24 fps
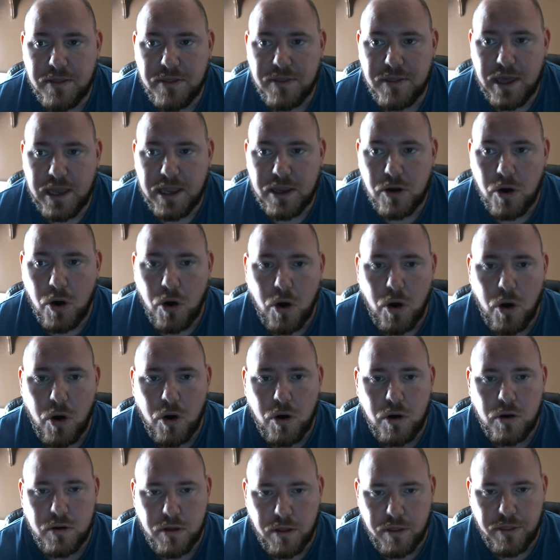they
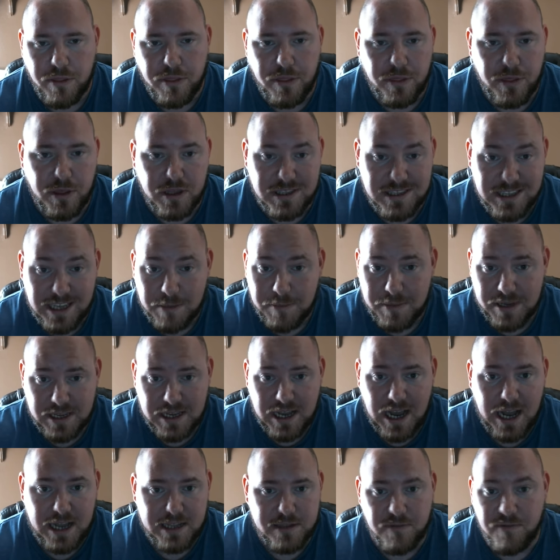call the demon
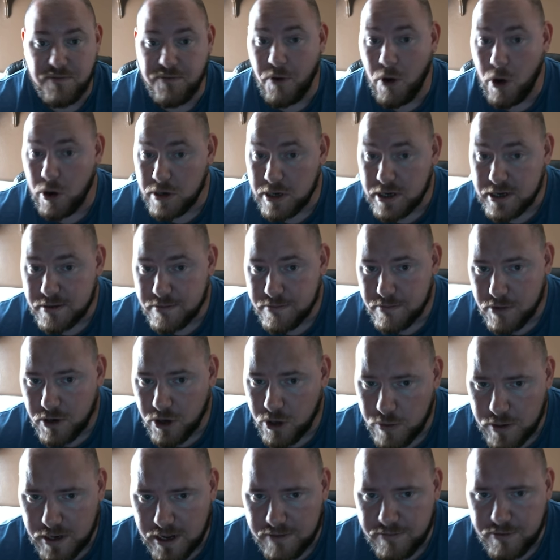god Vana
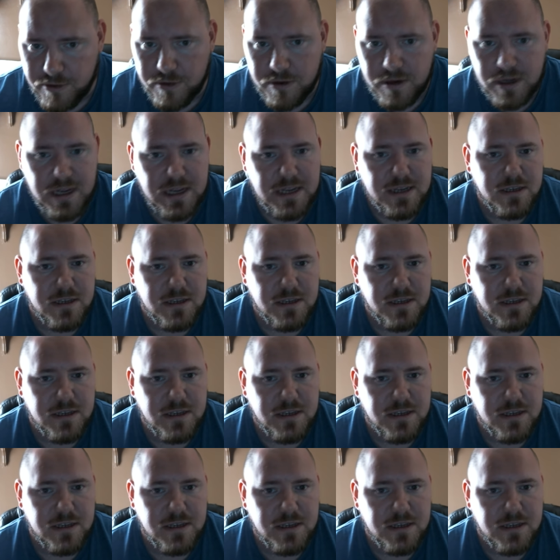or whatever,